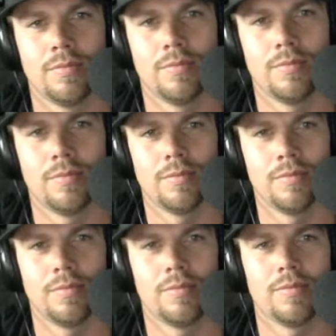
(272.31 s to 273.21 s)

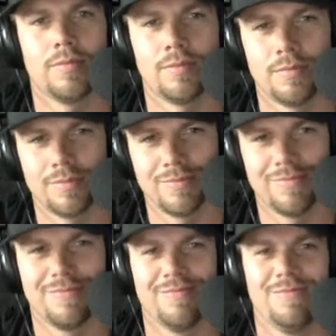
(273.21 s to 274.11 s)

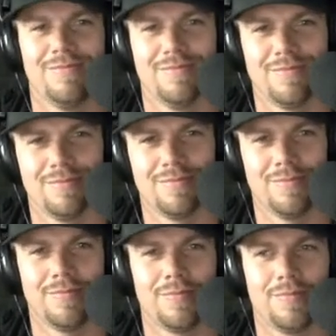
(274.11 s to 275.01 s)

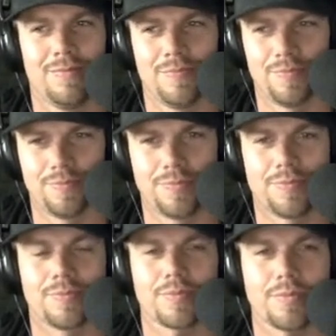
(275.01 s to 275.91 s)
No words are spoken by the person on screen.